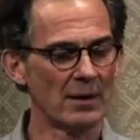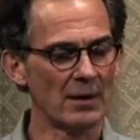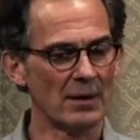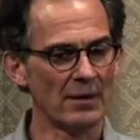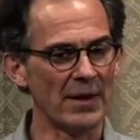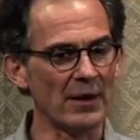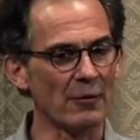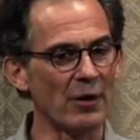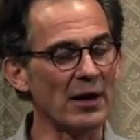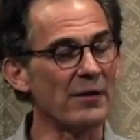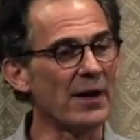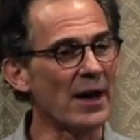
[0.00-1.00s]
they are
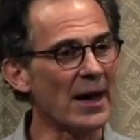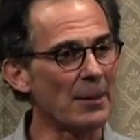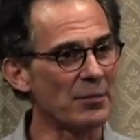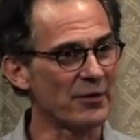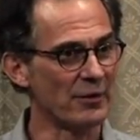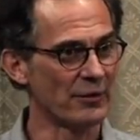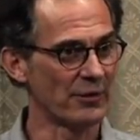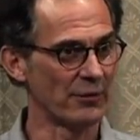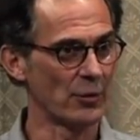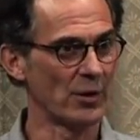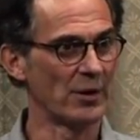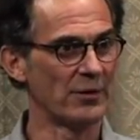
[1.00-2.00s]
really the absence of
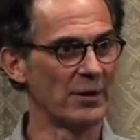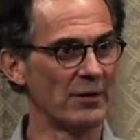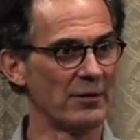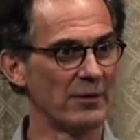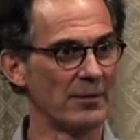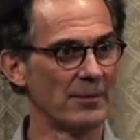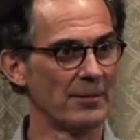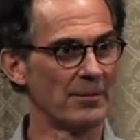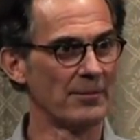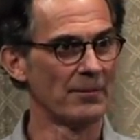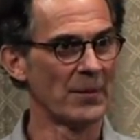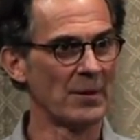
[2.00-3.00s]
qualities.
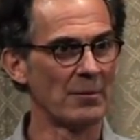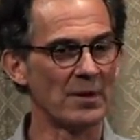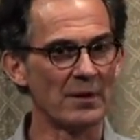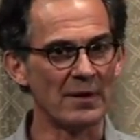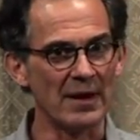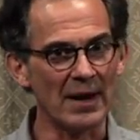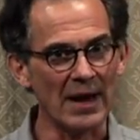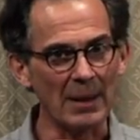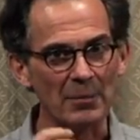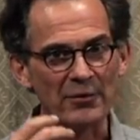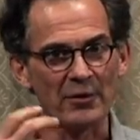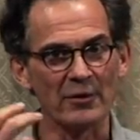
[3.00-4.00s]
But the
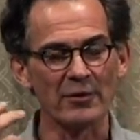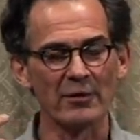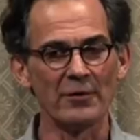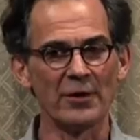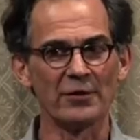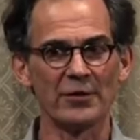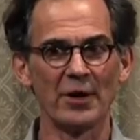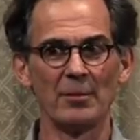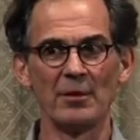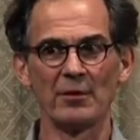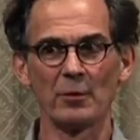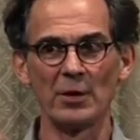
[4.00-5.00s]
absence of
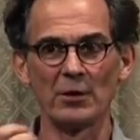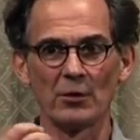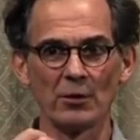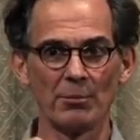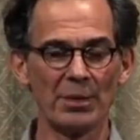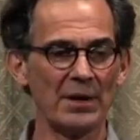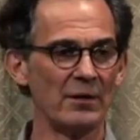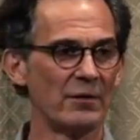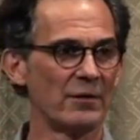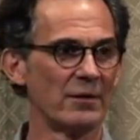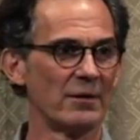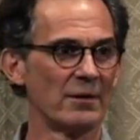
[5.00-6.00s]
disturbance we call
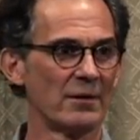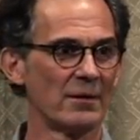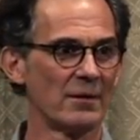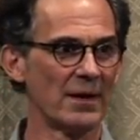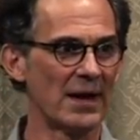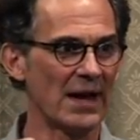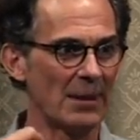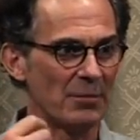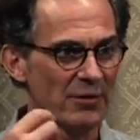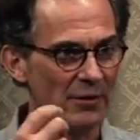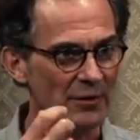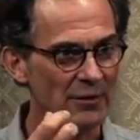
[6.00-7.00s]
peace. The
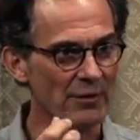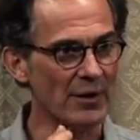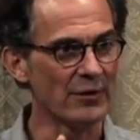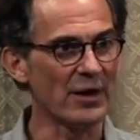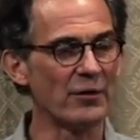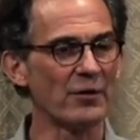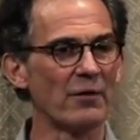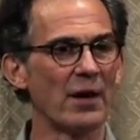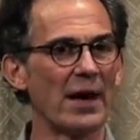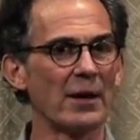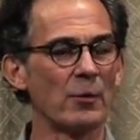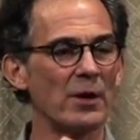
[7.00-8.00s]
absence of the sense of
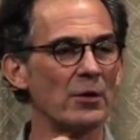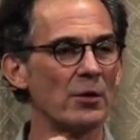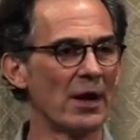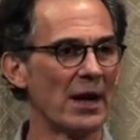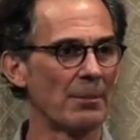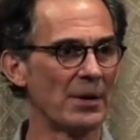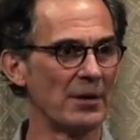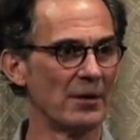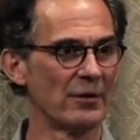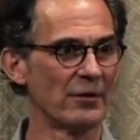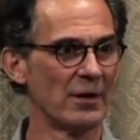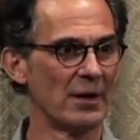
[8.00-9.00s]
lack we call
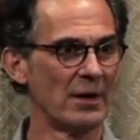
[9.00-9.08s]
happiness.